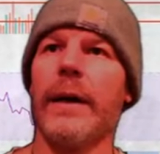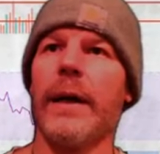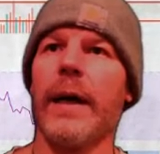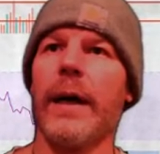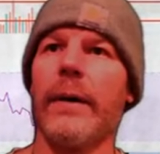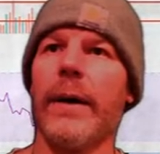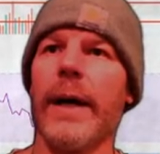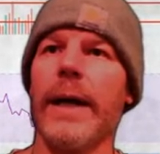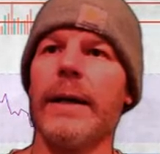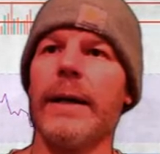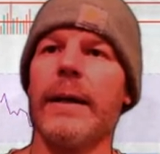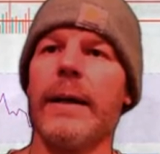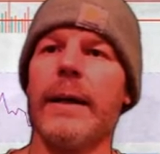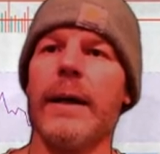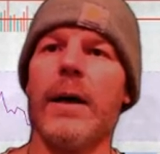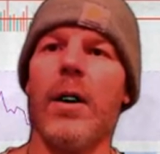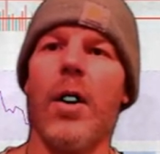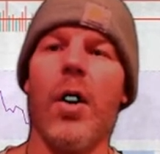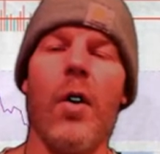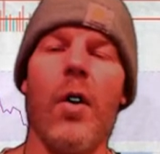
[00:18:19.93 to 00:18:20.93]
All right.
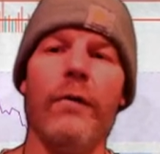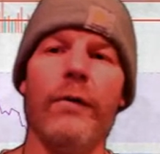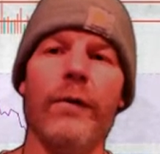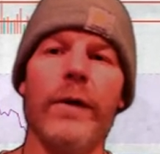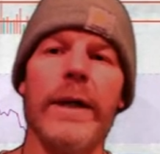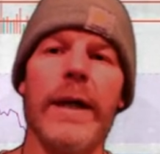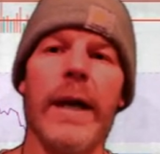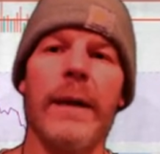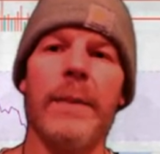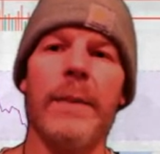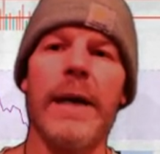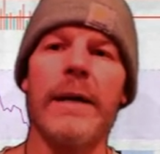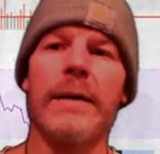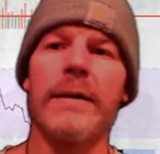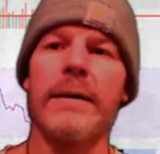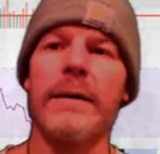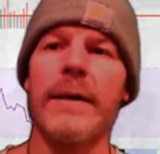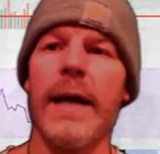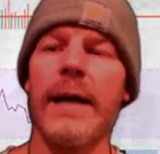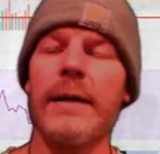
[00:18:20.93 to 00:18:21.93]
Hopefully that
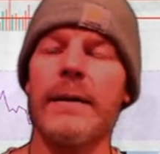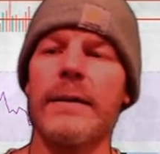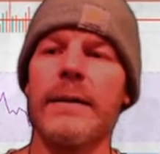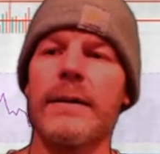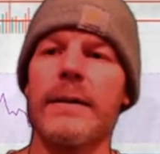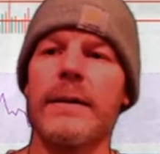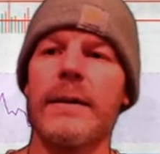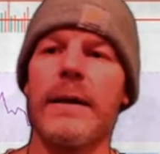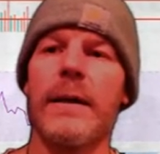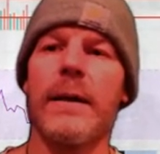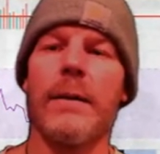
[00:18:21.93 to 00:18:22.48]
makes sense.